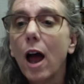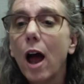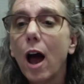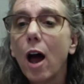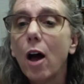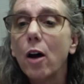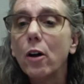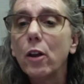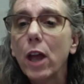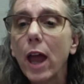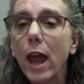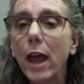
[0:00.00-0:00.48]

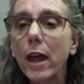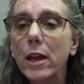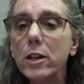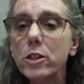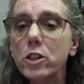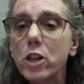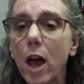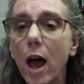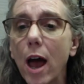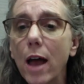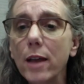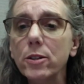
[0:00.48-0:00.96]
Okay,
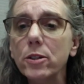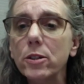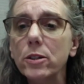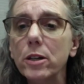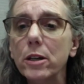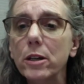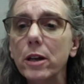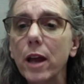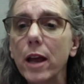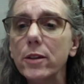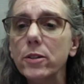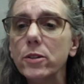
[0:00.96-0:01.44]

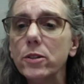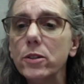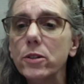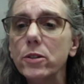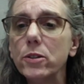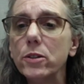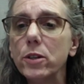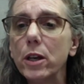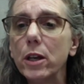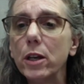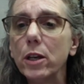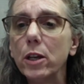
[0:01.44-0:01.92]
Ajasta, nice to
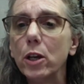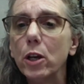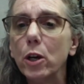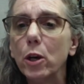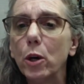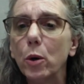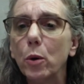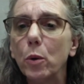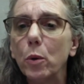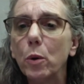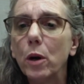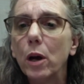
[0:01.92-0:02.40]
see
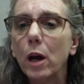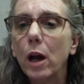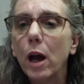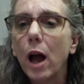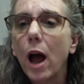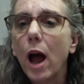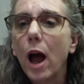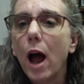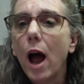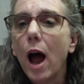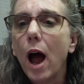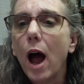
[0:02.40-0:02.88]
you.
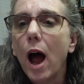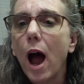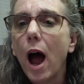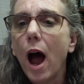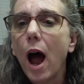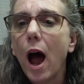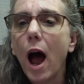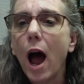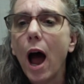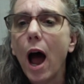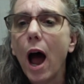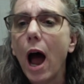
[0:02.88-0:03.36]

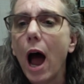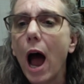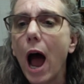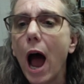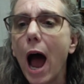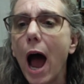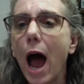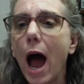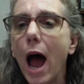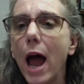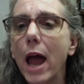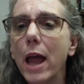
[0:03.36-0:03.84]

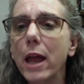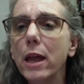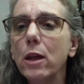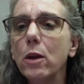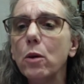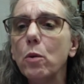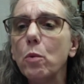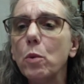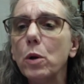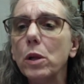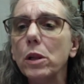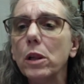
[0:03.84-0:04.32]

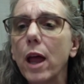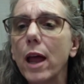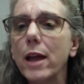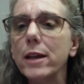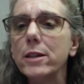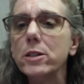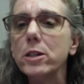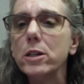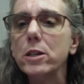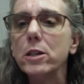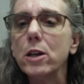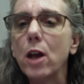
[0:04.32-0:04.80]
I would
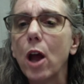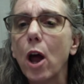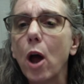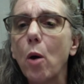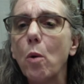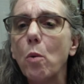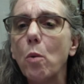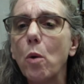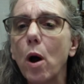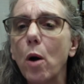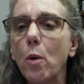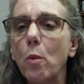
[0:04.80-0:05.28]
like to
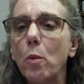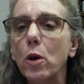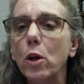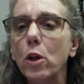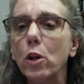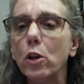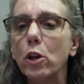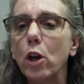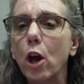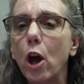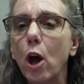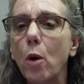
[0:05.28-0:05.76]
know what
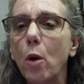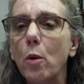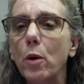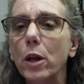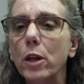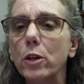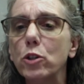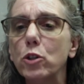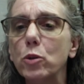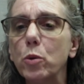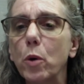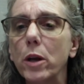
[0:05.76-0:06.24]
will go
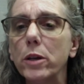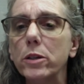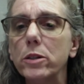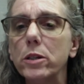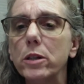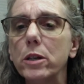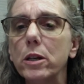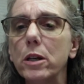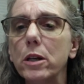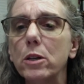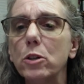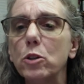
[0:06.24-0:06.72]
in
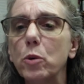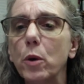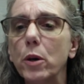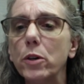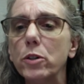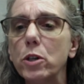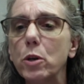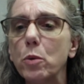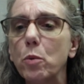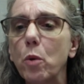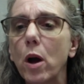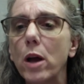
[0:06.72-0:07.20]

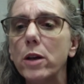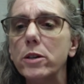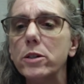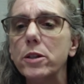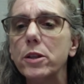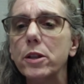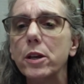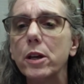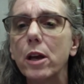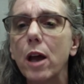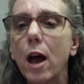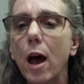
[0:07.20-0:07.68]
2021
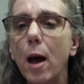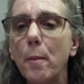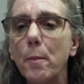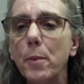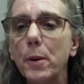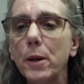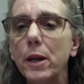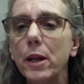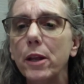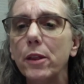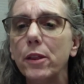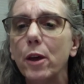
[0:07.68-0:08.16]
to the
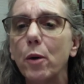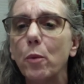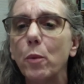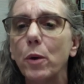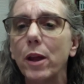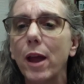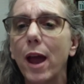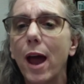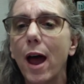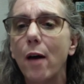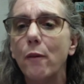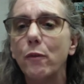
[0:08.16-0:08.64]
company that
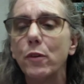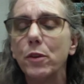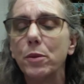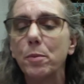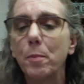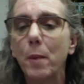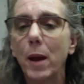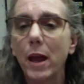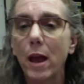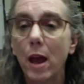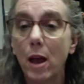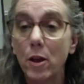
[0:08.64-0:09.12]
we have with
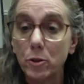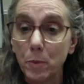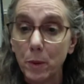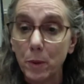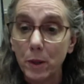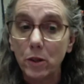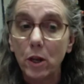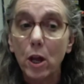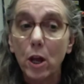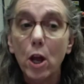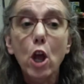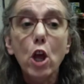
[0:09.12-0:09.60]
my
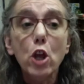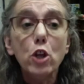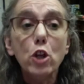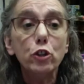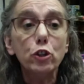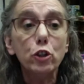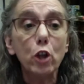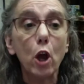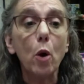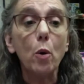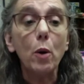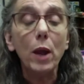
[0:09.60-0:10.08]
husband.
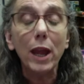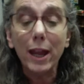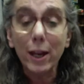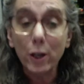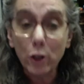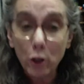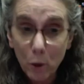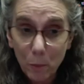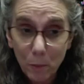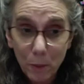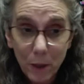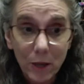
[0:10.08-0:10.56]
So
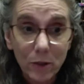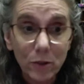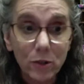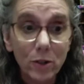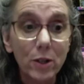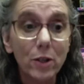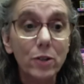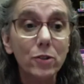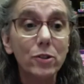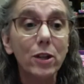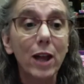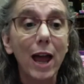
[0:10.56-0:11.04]
in your
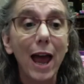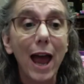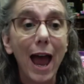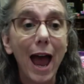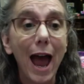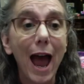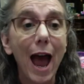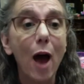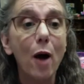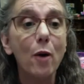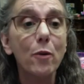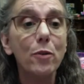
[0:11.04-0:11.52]
business,
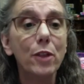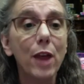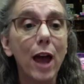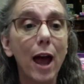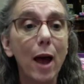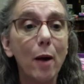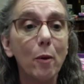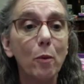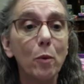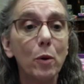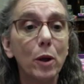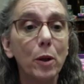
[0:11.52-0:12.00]
how
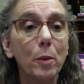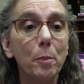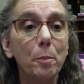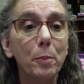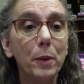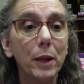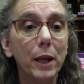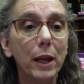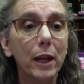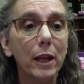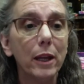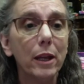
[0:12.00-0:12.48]
that will
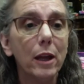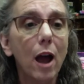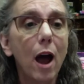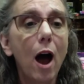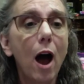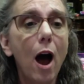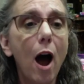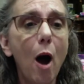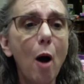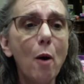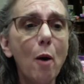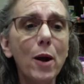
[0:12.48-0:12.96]
be.
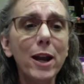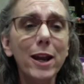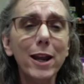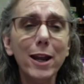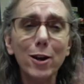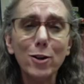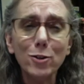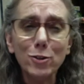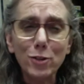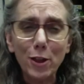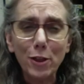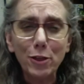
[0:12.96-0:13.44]
Oh, and
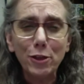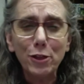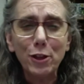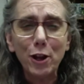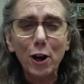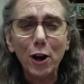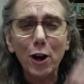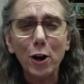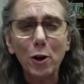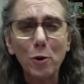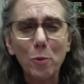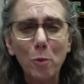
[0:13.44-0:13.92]
here's a
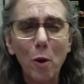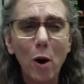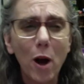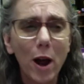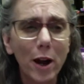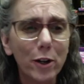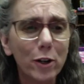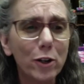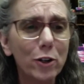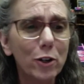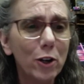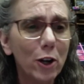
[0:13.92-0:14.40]
third
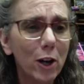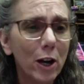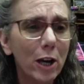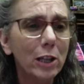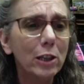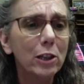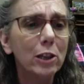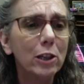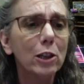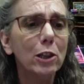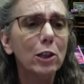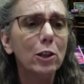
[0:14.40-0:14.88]
one.
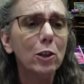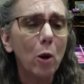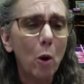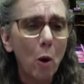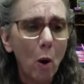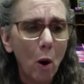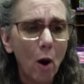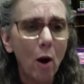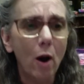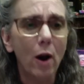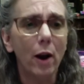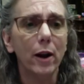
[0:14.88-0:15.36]
Good
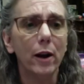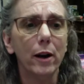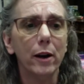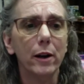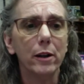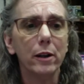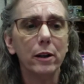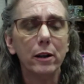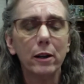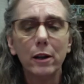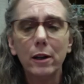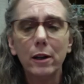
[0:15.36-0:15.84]
Lord.